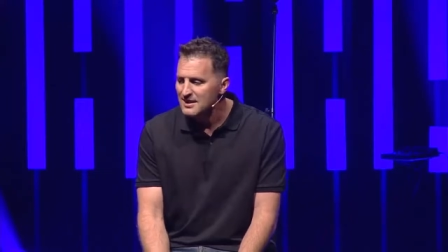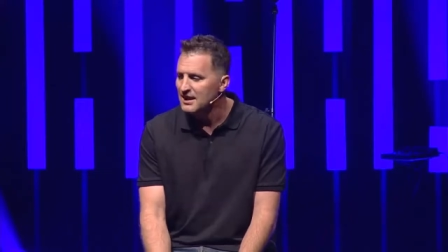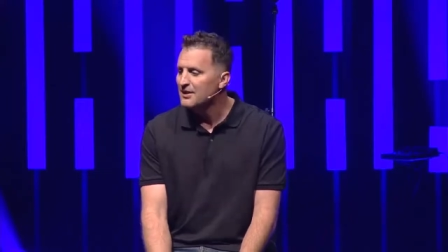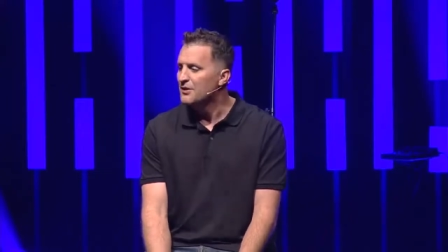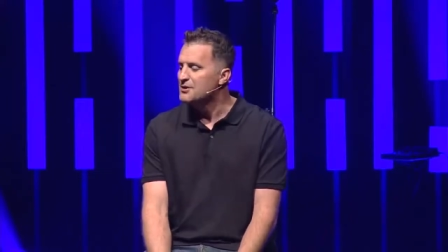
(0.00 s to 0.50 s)

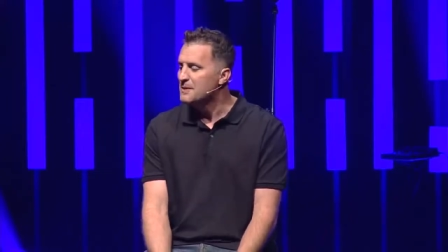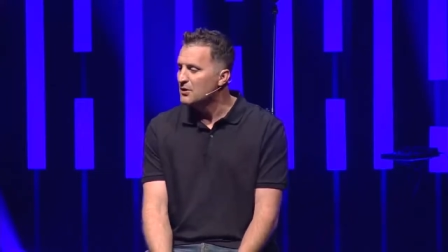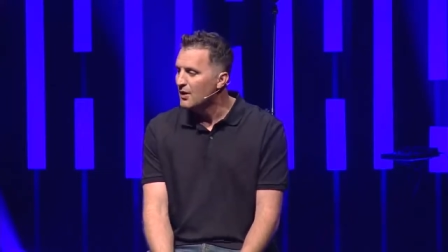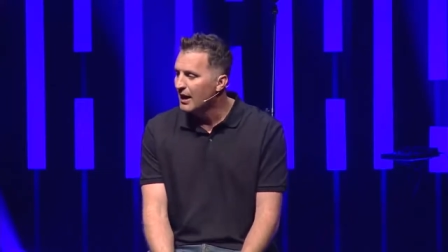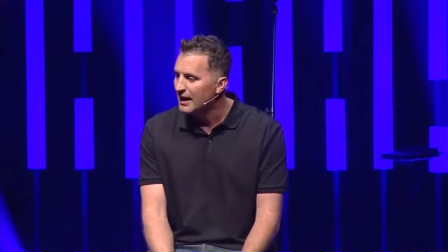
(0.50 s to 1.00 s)
sitting there, he's been
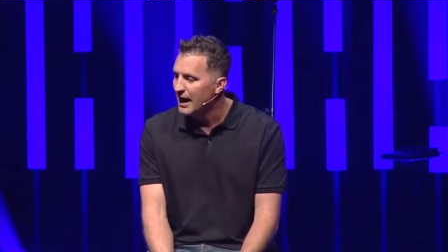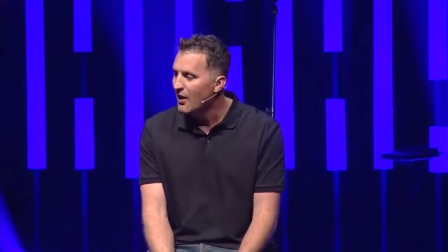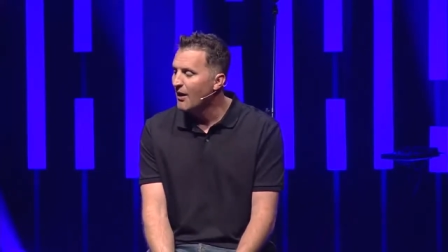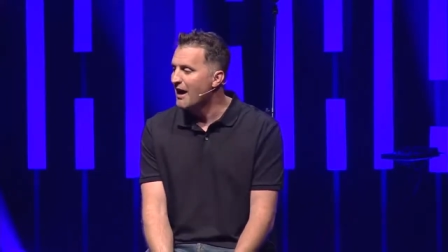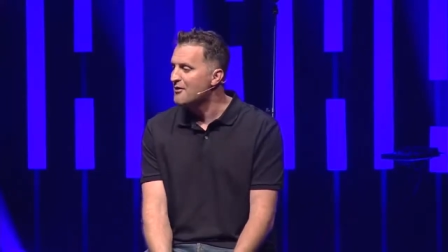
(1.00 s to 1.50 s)
crying
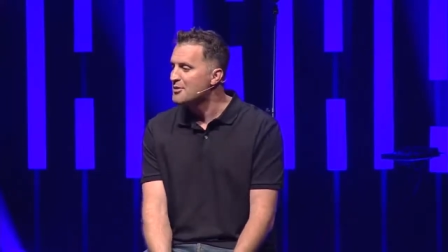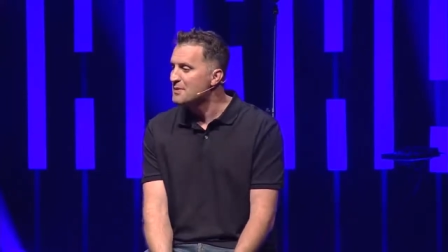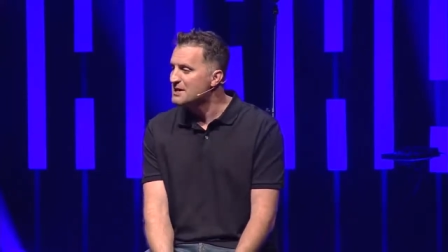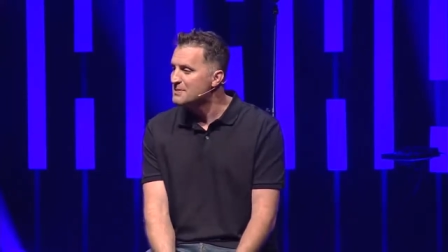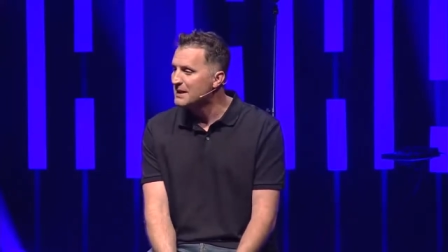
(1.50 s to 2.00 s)
out.
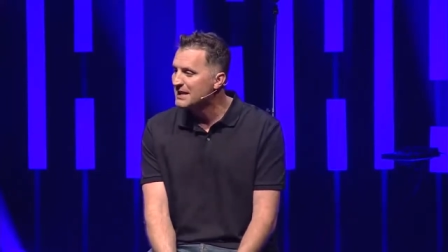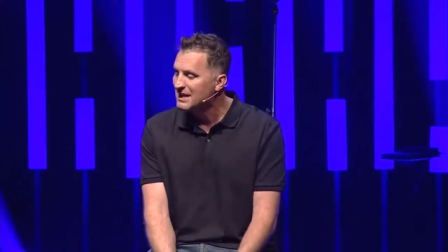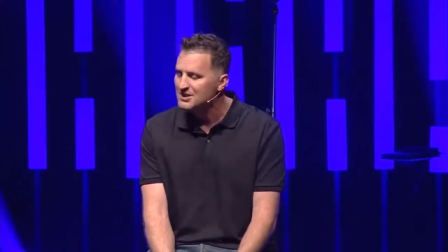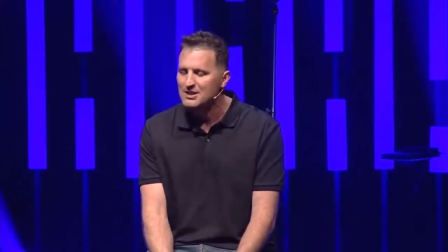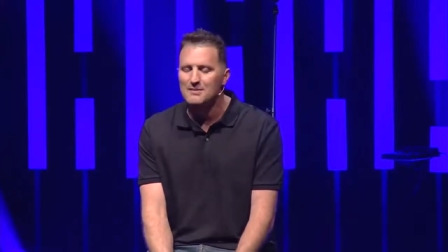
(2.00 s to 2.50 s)
Everybody's been
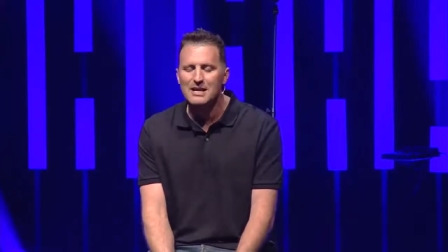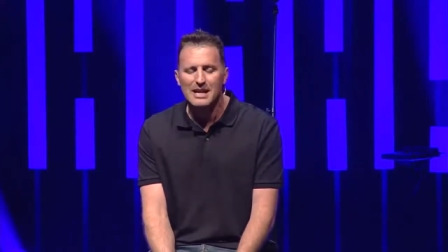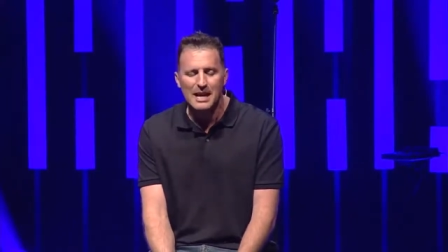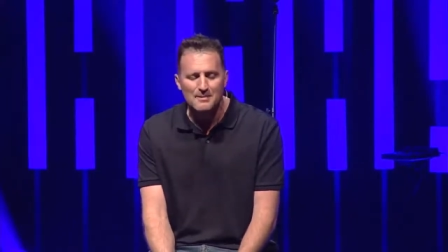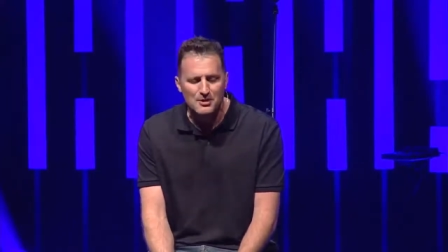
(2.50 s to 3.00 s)
against him. He
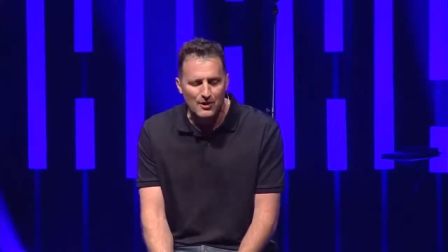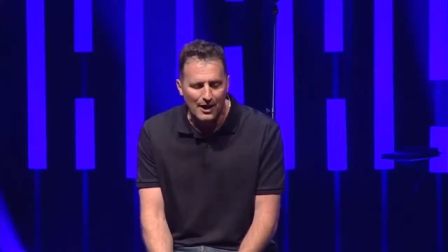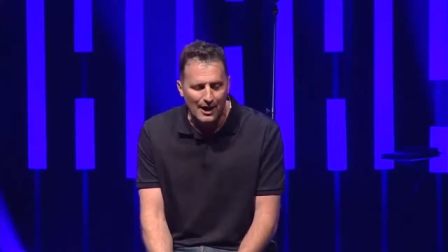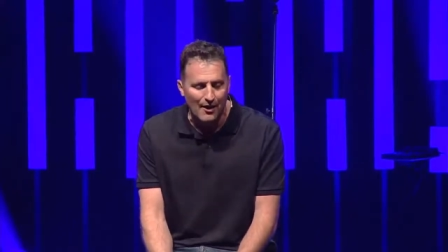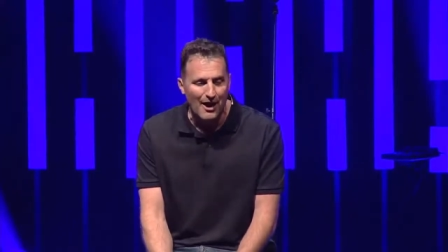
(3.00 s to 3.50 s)
keeps
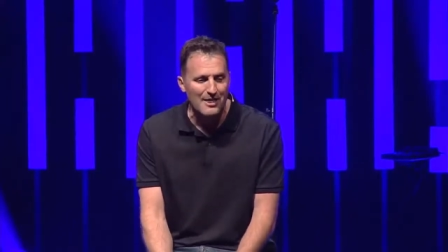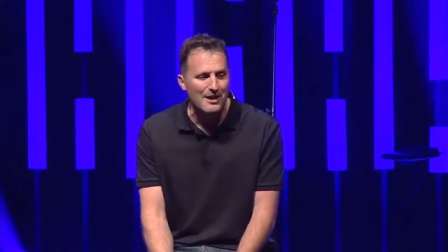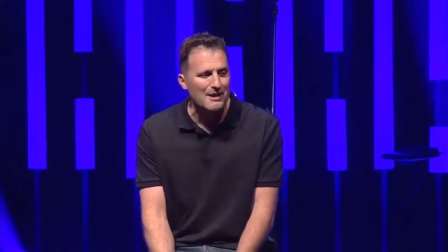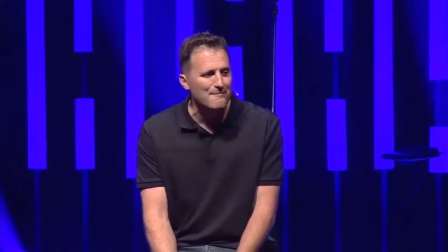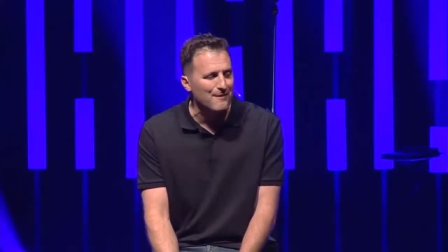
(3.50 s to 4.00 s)
crying out, and
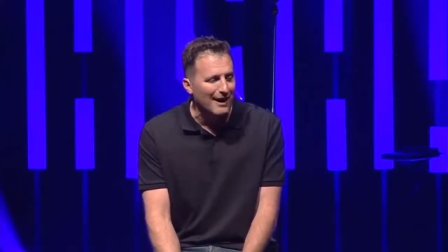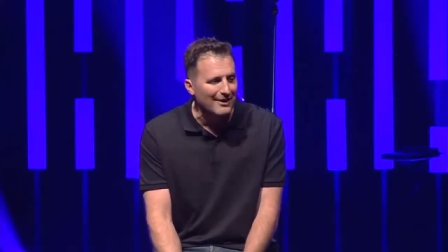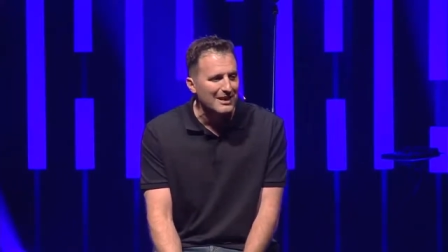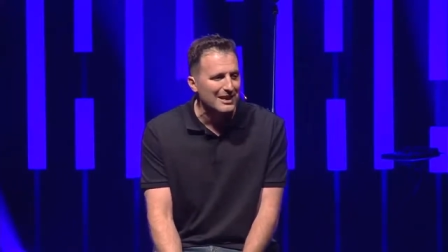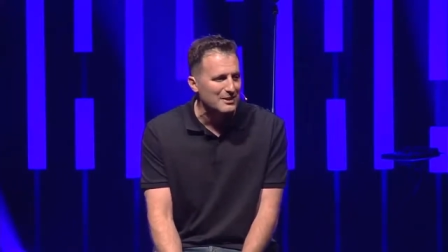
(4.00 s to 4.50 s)
then he
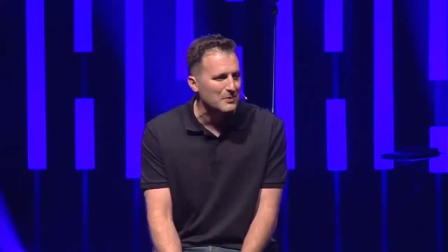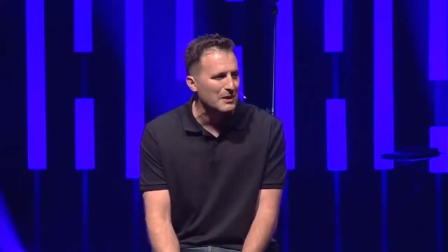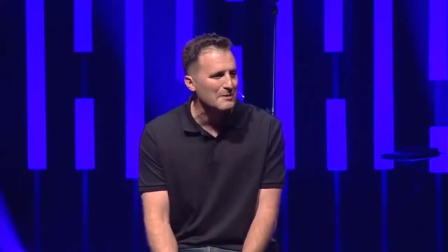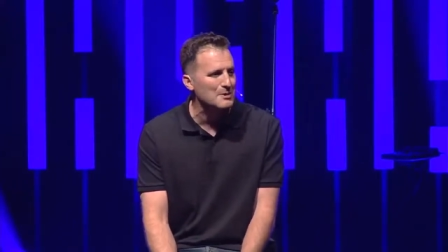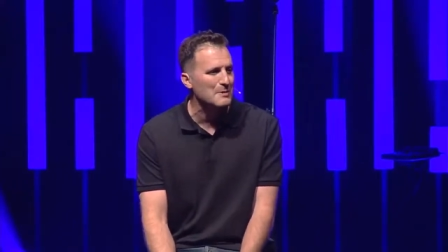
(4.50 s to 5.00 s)
finally gets
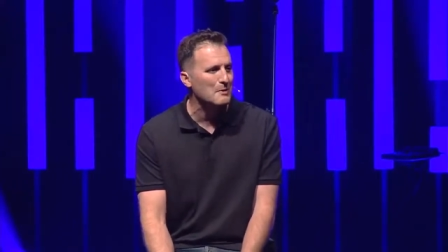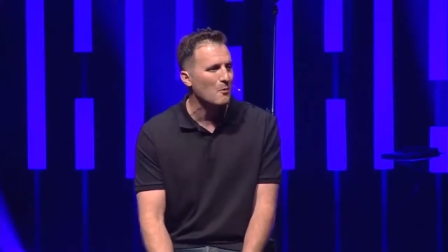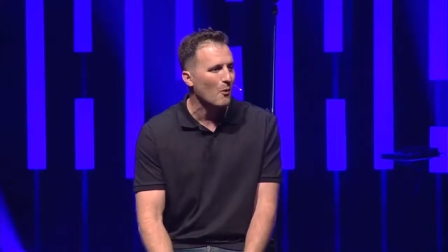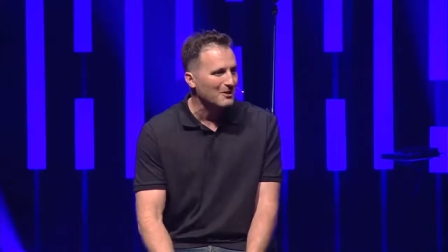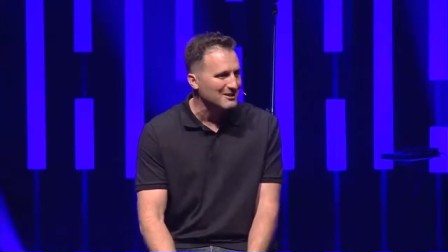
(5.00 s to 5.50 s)
what he's
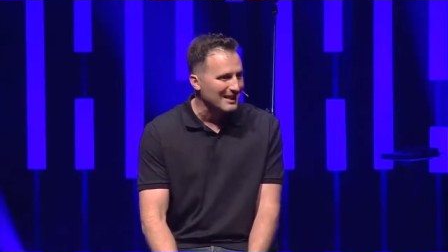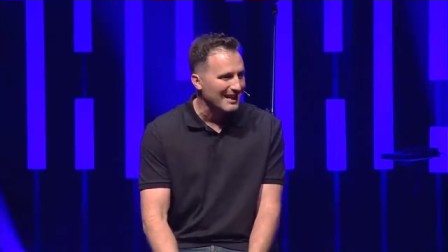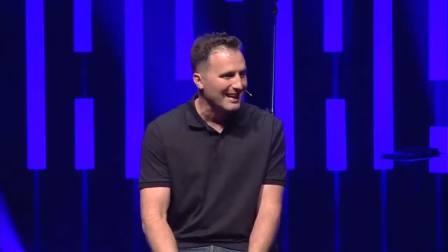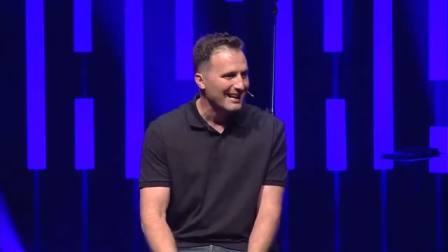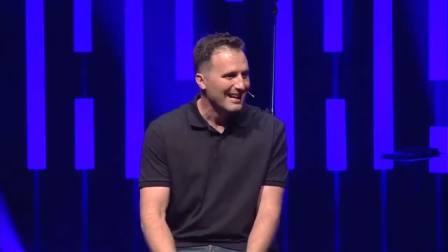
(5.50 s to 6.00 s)
been
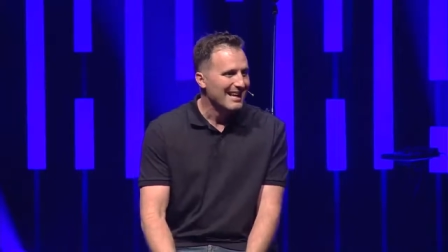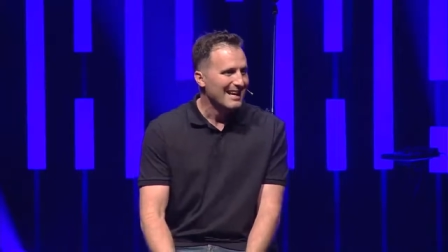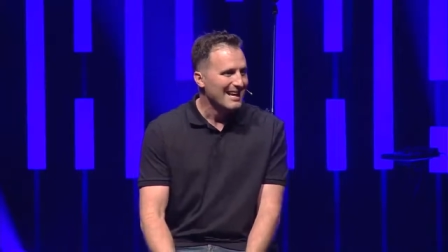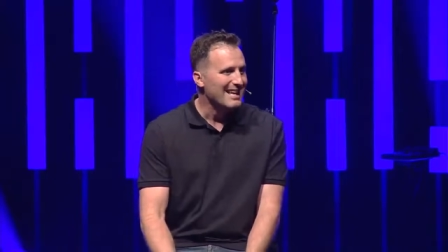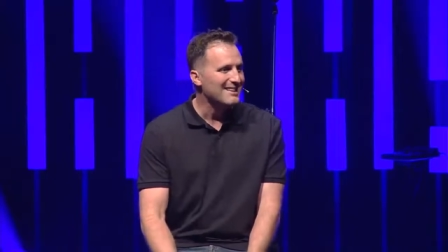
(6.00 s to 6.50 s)
wanting.
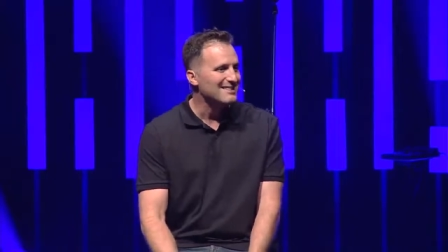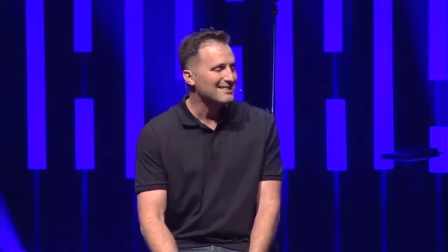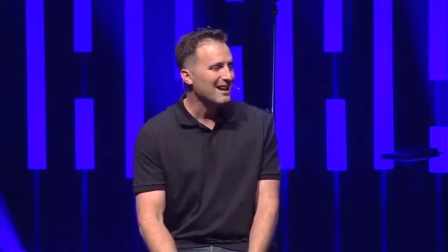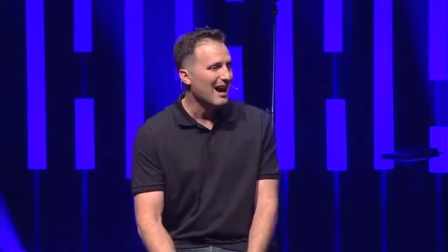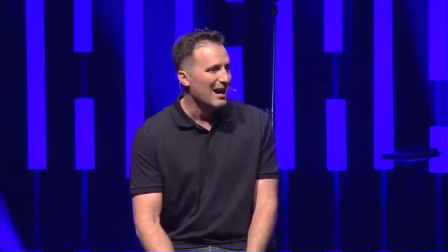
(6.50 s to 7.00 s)
He gets
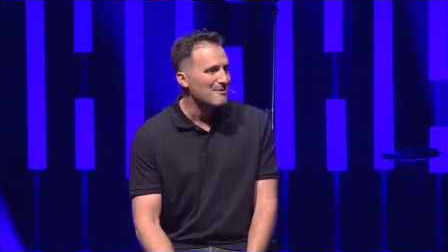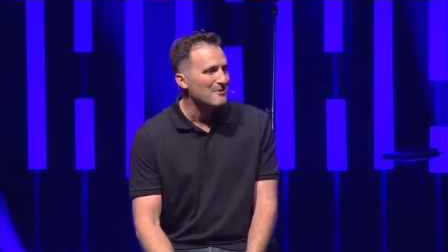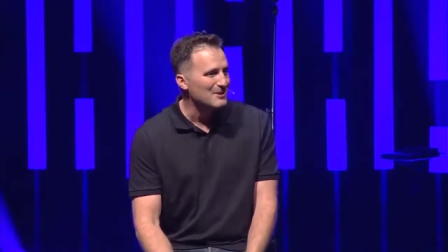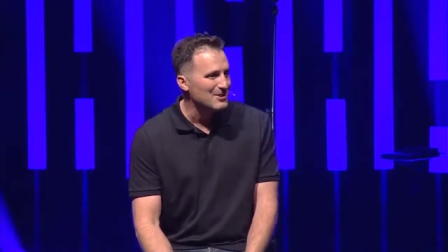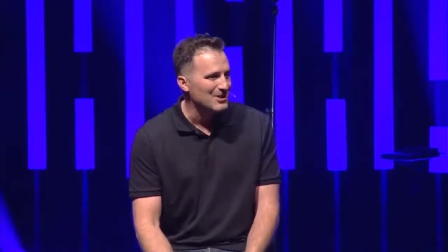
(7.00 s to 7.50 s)

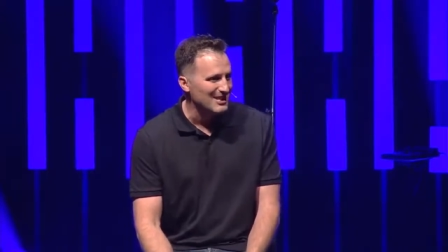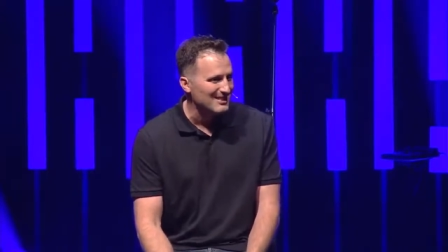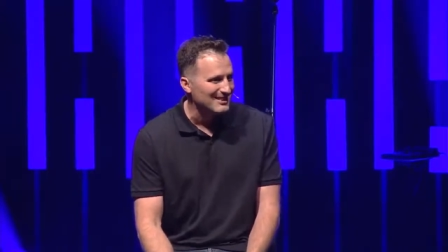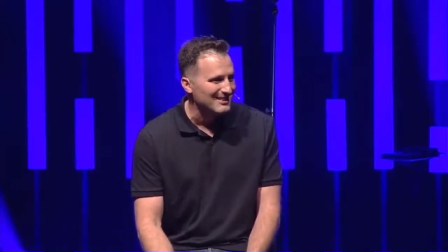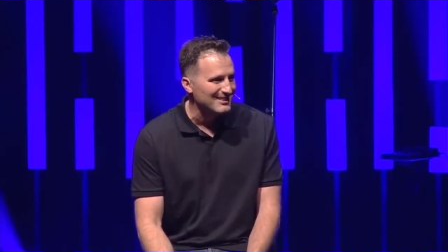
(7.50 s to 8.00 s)
time with
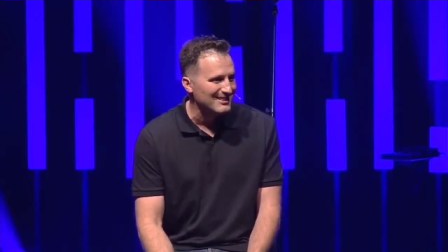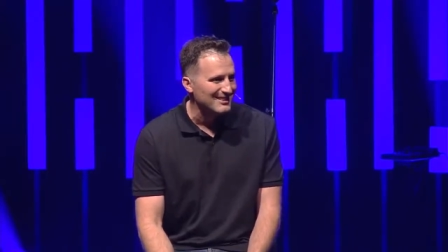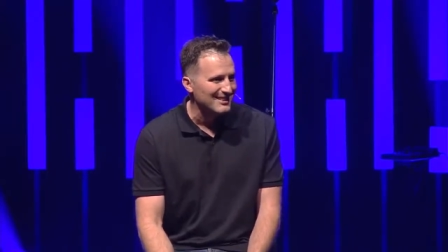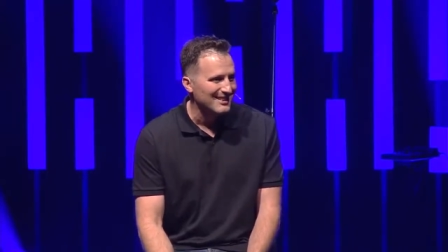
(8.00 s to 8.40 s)
Jesus.